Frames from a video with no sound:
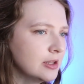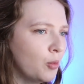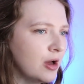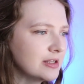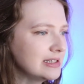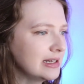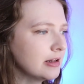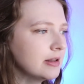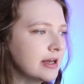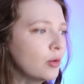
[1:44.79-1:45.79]
the words in a
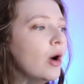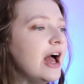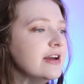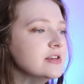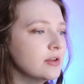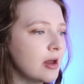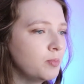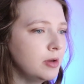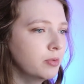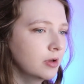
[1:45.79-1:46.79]
clear way so that
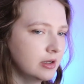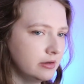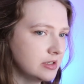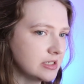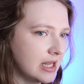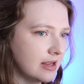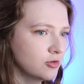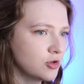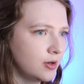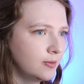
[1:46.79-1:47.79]
people can
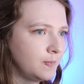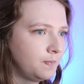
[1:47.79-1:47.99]
understand you.